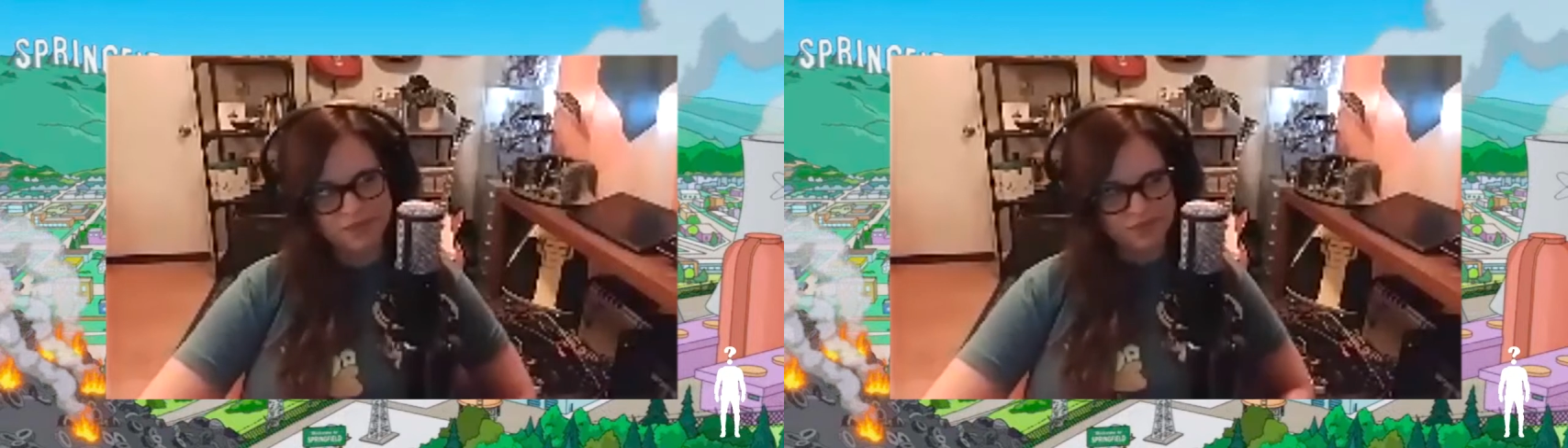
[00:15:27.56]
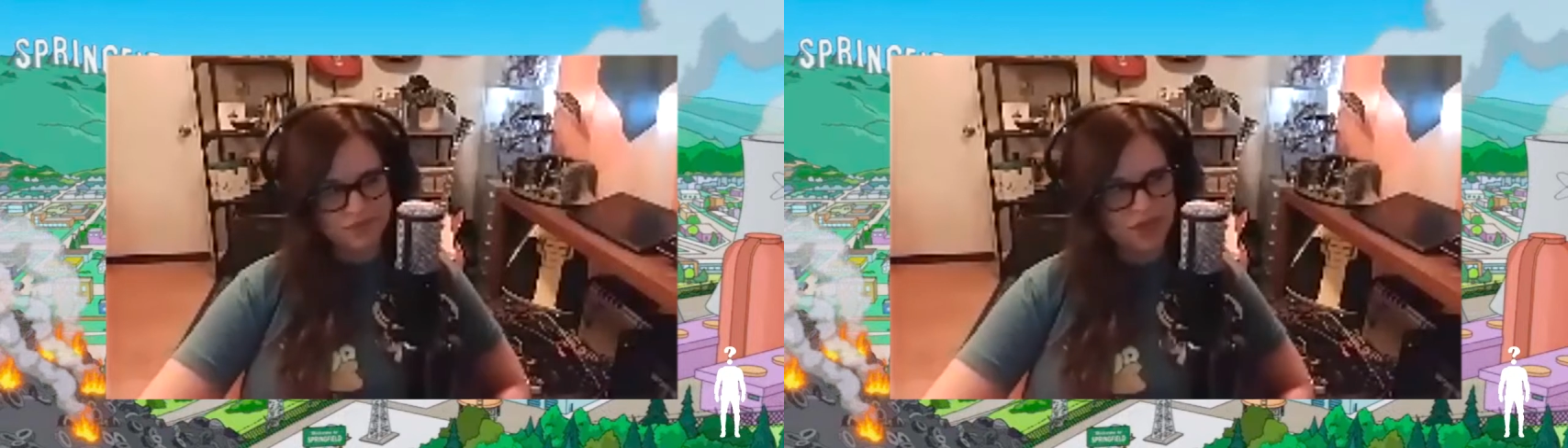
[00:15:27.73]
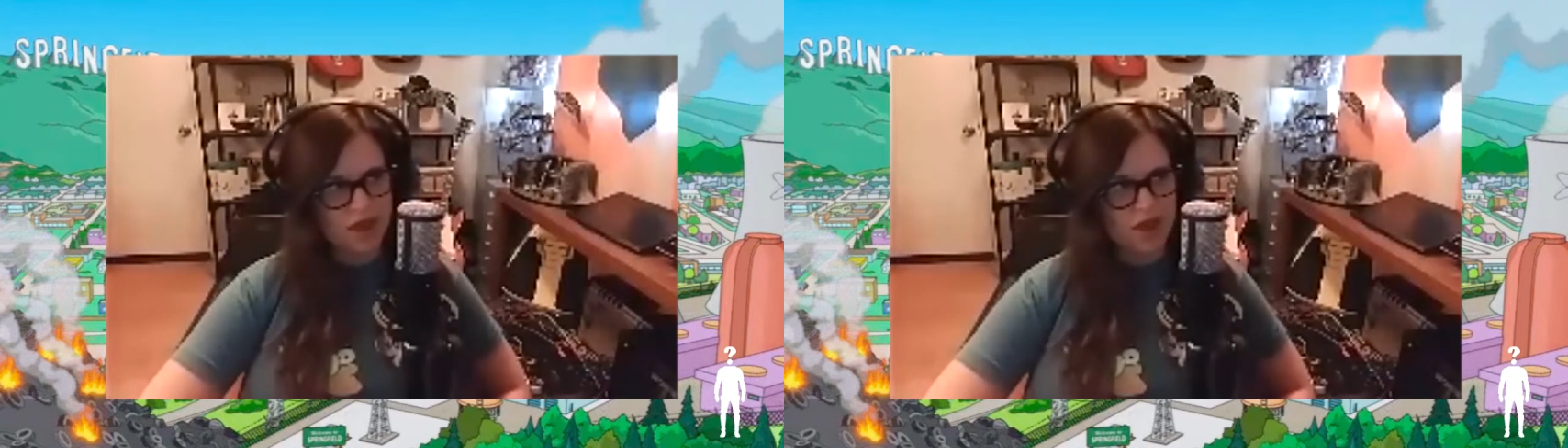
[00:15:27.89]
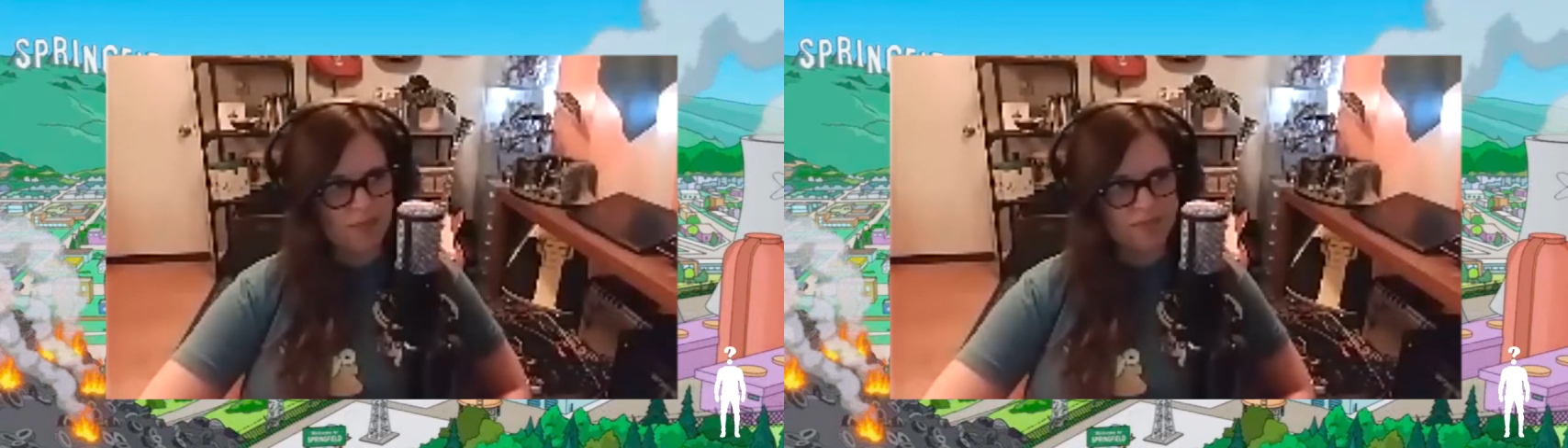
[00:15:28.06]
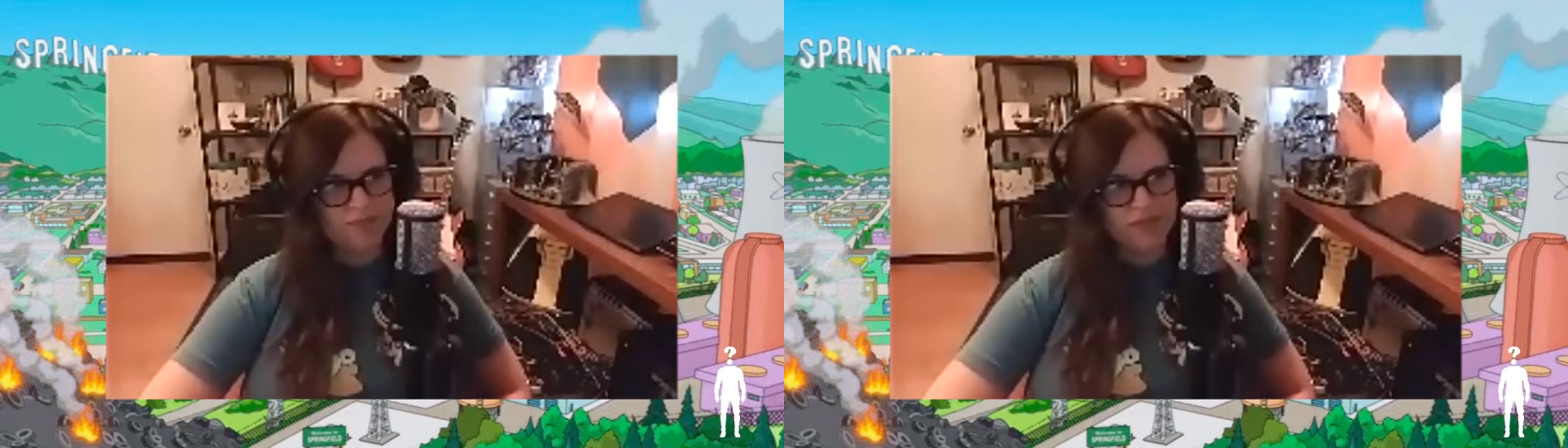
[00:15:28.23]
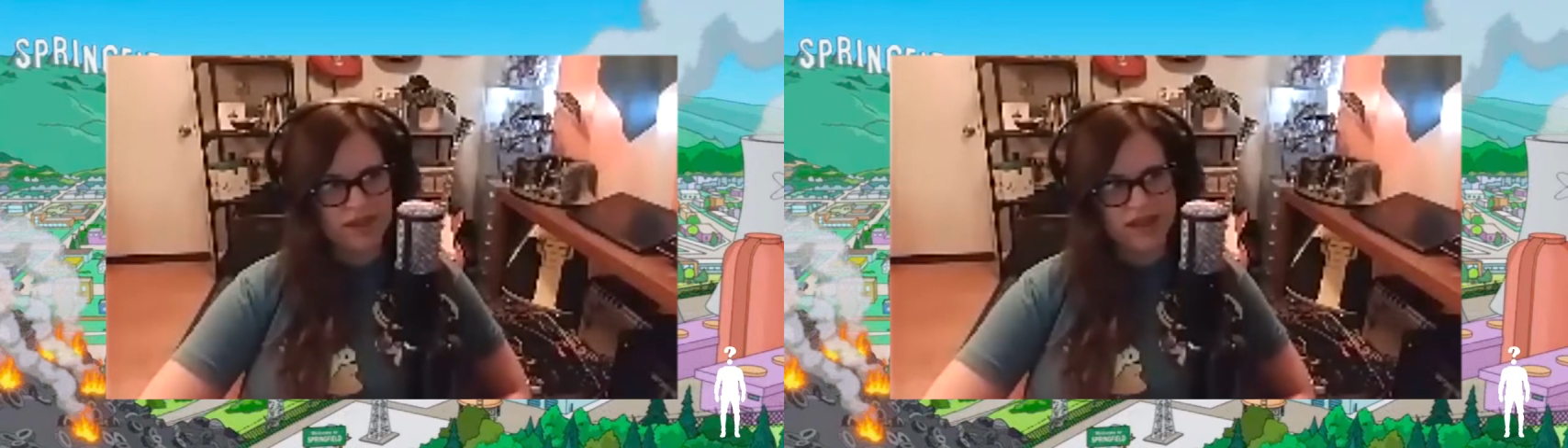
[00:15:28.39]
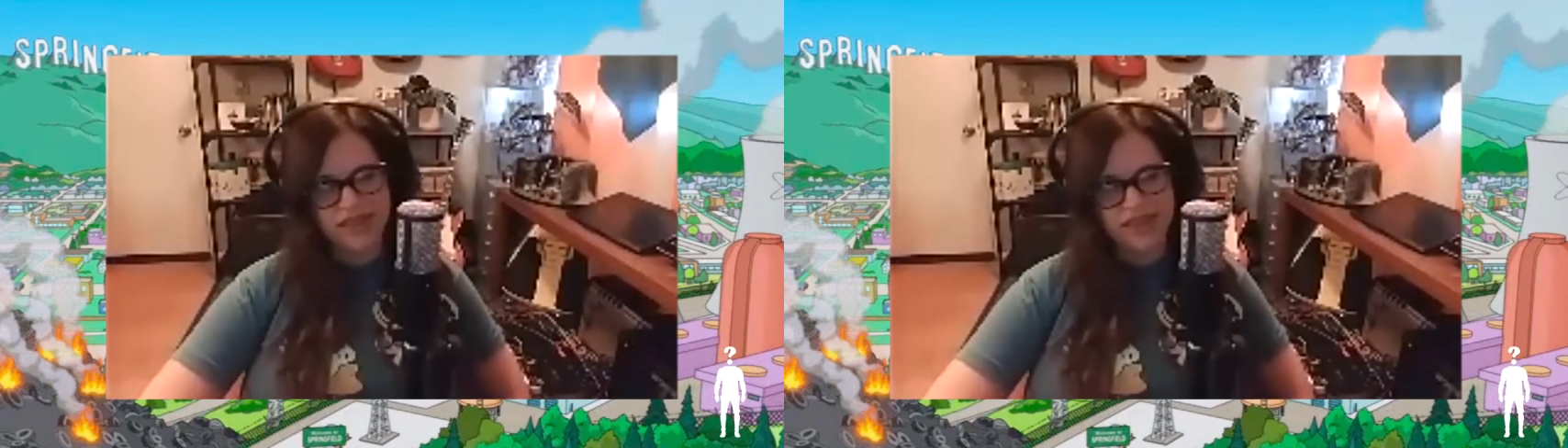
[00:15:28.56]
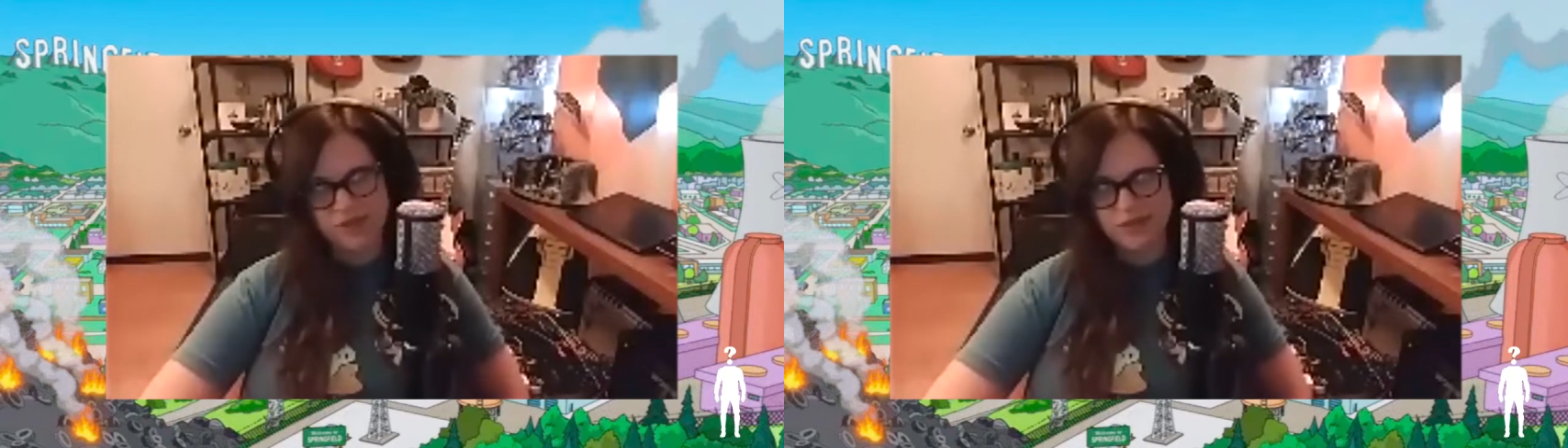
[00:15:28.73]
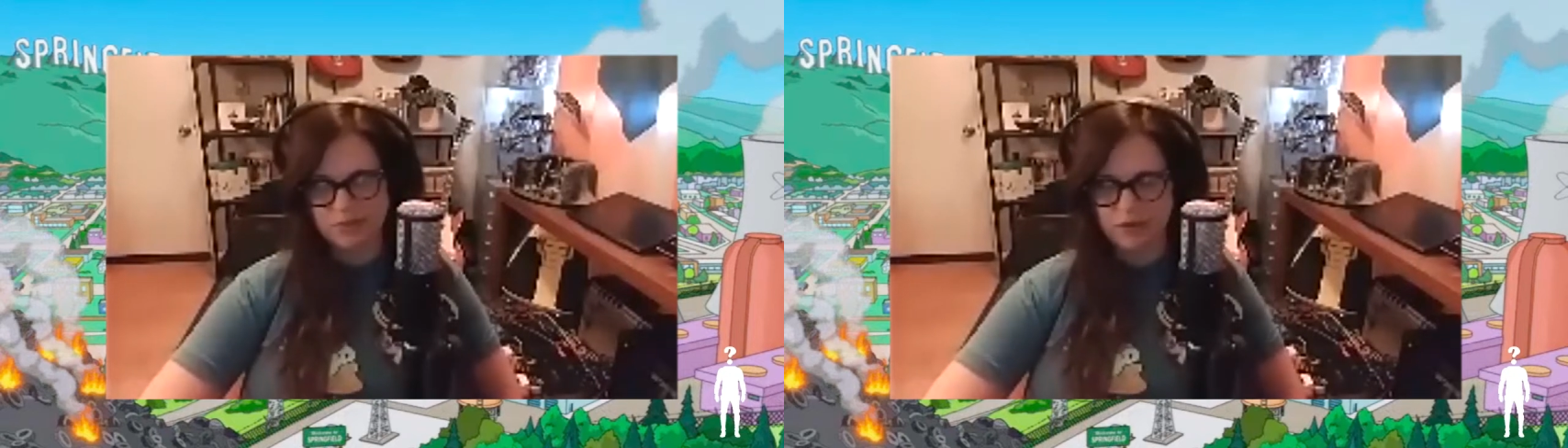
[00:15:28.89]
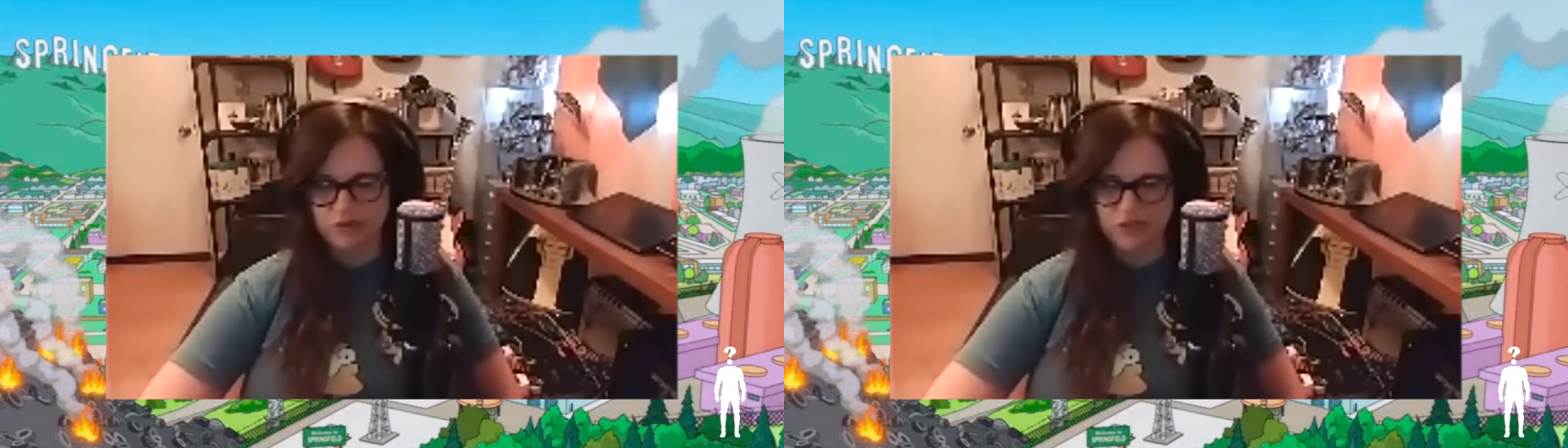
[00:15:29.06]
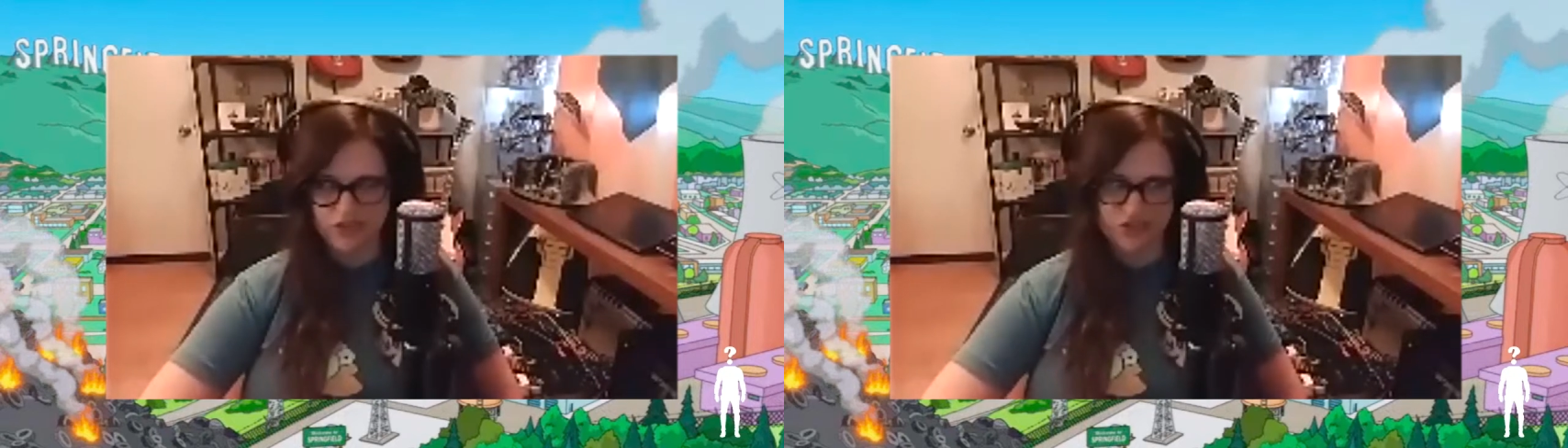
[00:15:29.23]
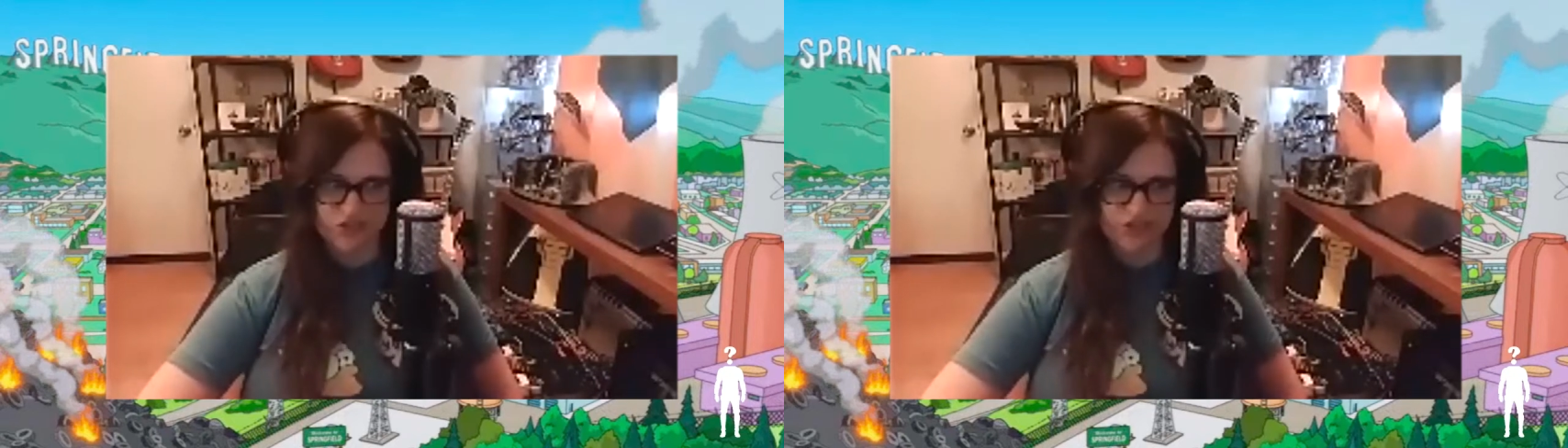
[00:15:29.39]
And I think it was
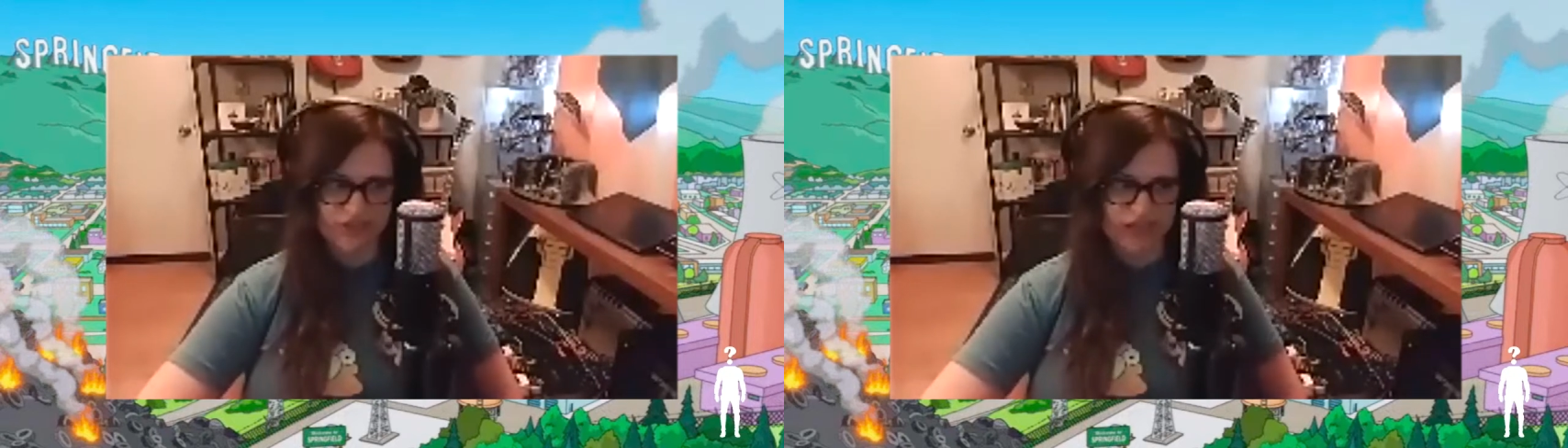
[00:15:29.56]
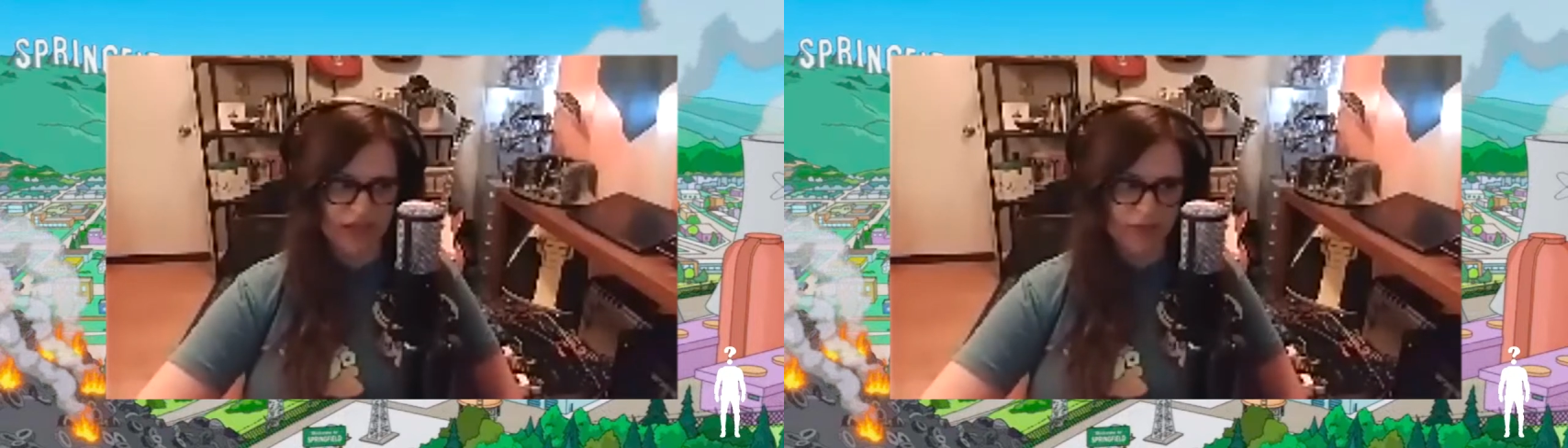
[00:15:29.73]
mostly just like,